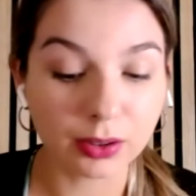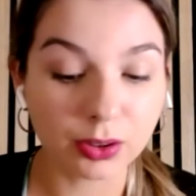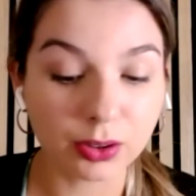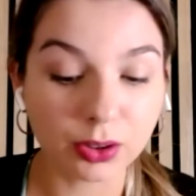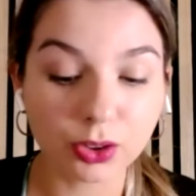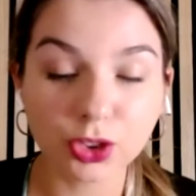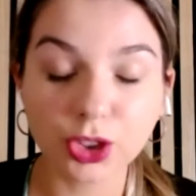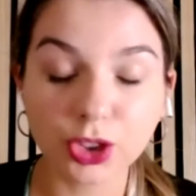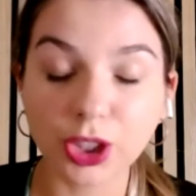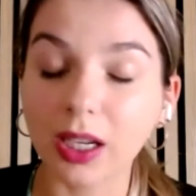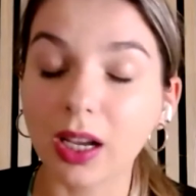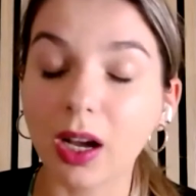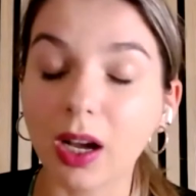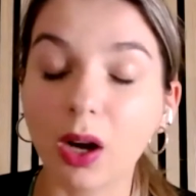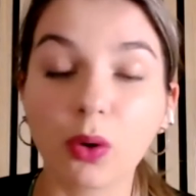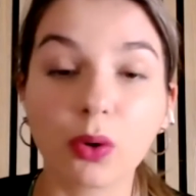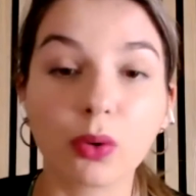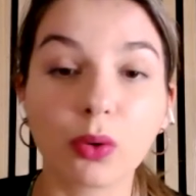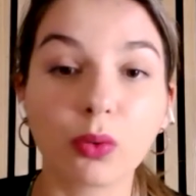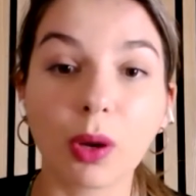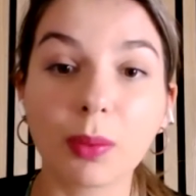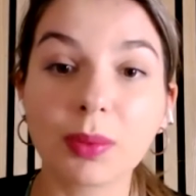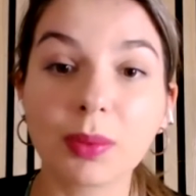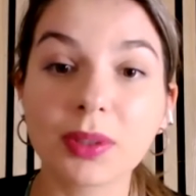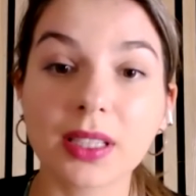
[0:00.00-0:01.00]
check our
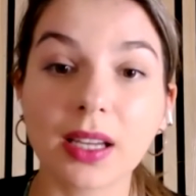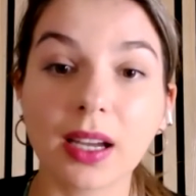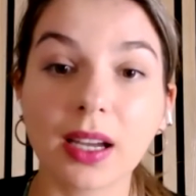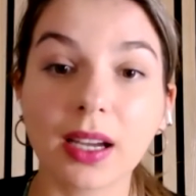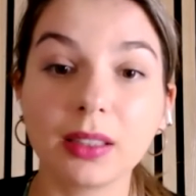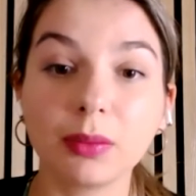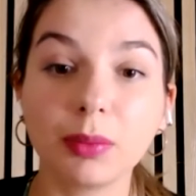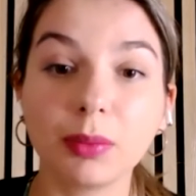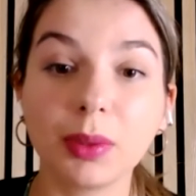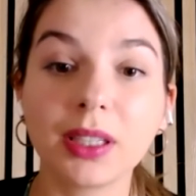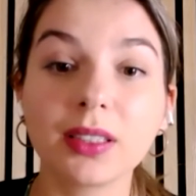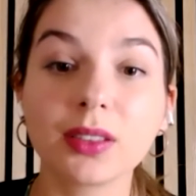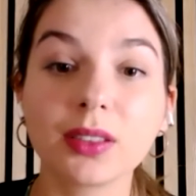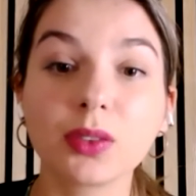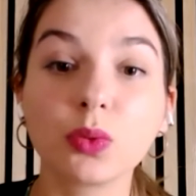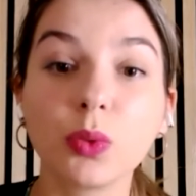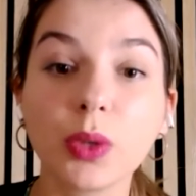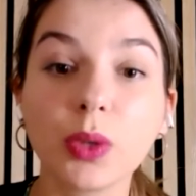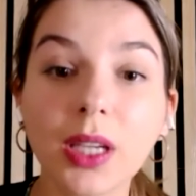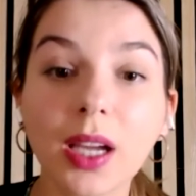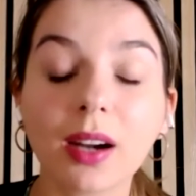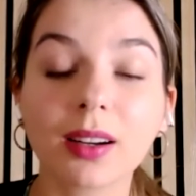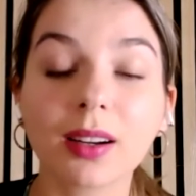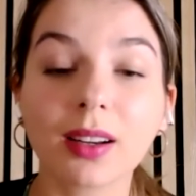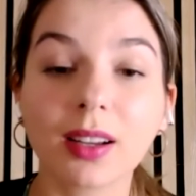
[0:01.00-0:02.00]
website, because we are